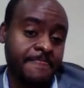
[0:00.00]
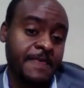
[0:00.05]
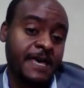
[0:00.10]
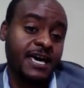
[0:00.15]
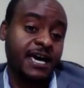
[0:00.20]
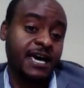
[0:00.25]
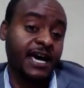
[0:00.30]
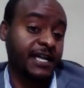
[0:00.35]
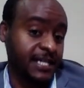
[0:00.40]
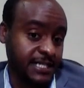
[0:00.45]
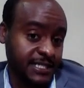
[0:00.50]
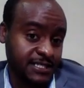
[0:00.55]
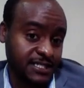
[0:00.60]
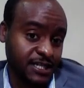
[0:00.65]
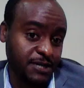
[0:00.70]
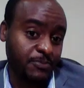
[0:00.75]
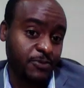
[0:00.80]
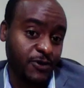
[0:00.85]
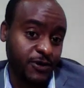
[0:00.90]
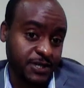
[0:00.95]
It is
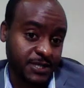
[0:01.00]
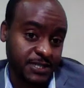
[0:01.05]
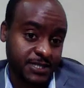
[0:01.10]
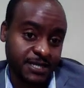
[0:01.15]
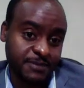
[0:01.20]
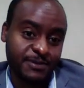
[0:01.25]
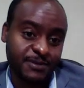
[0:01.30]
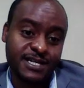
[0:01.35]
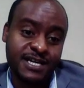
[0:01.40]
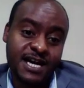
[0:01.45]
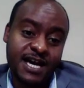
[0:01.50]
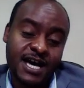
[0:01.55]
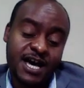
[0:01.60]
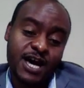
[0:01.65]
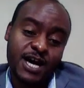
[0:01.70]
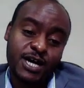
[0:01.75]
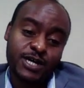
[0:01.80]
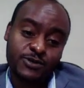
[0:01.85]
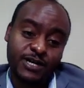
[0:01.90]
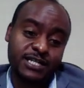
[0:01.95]
3.7,
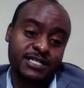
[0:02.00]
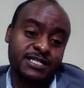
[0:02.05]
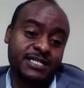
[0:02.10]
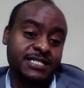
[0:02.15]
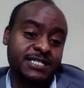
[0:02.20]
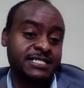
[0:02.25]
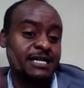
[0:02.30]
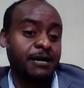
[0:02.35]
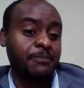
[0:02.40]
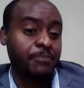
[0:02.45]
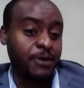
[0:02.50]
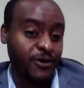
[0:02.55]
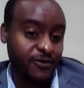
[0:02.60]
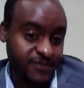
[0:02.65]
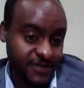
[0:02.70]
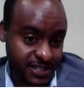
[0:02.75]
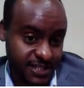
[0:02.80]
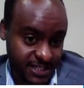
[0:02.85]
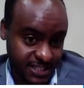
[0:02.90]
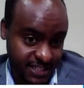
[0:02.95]
so that it is above
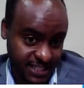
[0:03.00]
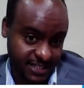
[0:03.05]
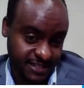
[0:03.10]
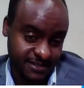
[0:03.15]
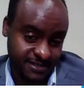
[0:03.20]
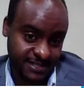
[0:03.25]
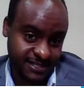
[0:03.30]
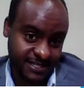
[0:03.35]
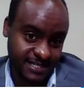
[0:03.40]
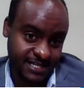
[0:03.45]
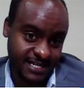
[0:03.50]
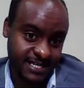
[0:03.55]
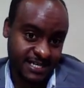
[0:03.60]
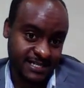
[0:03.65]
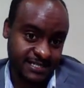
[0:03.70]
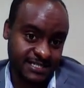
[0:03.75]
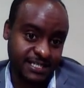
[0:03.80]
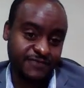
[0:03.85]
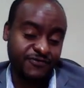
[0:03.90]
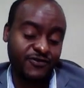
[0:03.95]
30.
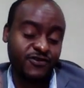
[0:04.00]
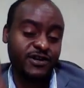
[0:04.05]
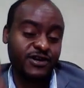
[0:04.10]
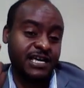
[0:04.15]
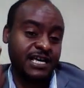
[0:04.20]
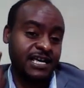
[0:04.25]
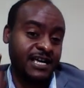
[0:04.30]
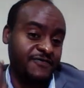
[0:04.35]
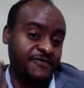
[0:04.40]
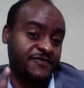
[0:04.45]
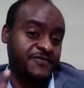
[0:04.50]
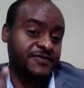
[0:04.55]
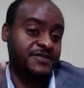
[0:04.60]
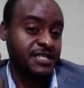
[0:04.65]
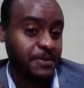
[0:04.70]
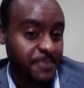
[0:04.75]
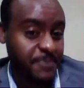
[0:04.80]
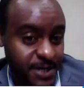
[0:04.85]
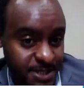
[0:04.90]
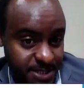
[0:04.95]
Therefore, if
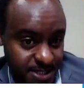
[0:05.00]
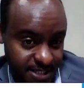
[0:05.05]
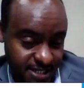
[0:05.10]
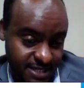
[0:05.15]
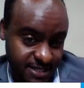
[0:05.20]
3%